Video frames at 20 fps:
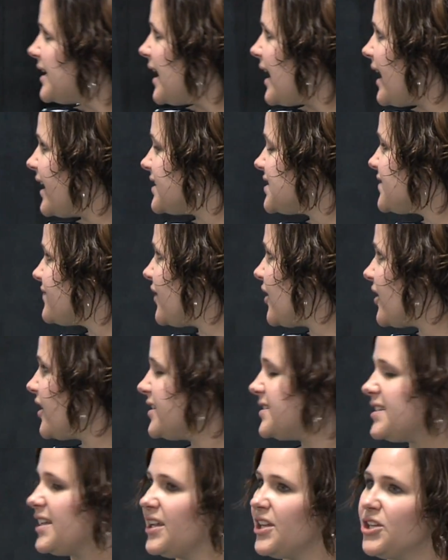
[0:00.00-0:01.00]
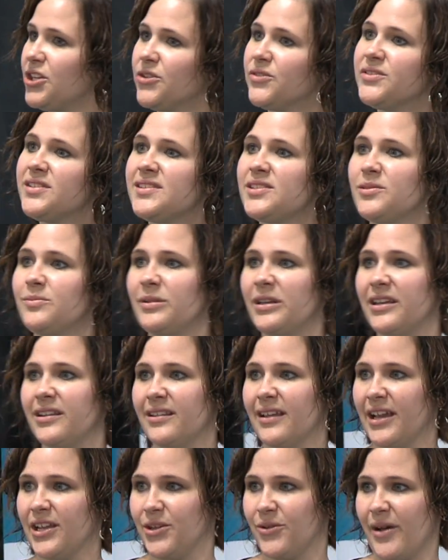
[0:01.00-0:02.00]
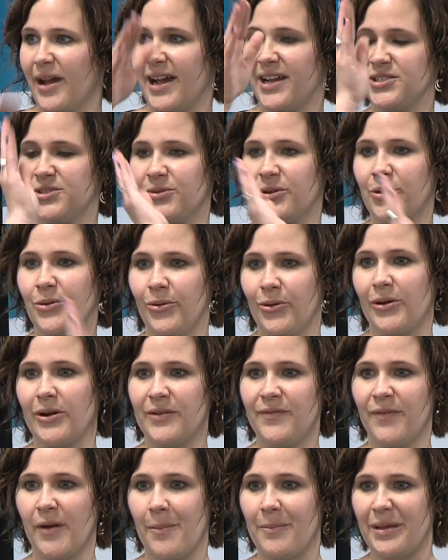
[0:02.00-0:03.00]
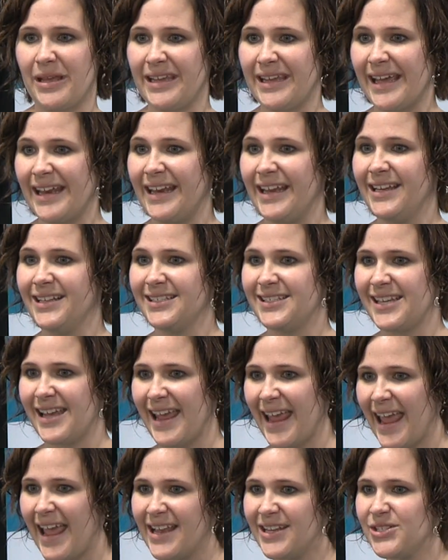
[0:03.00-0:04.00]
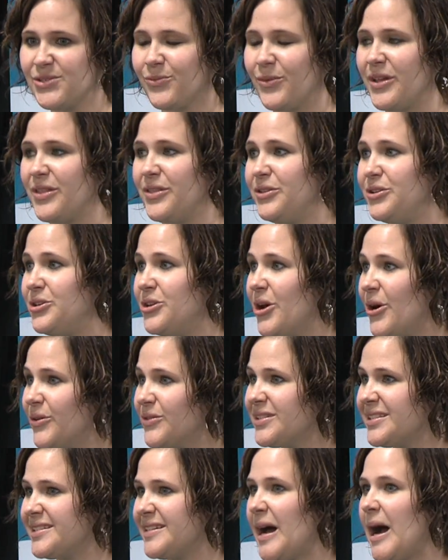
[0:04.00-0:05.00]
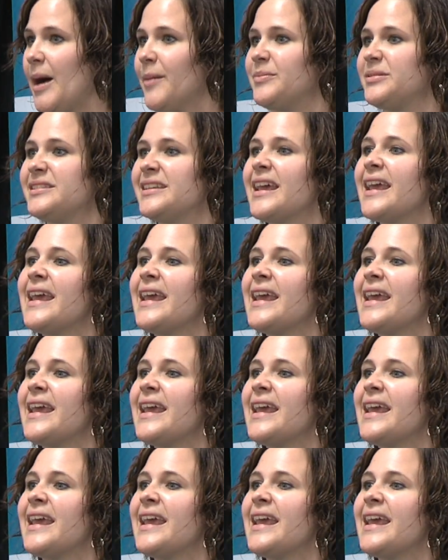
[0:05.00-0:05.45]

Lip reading: As far as it used to be that you had to record from beginning to end with no stops,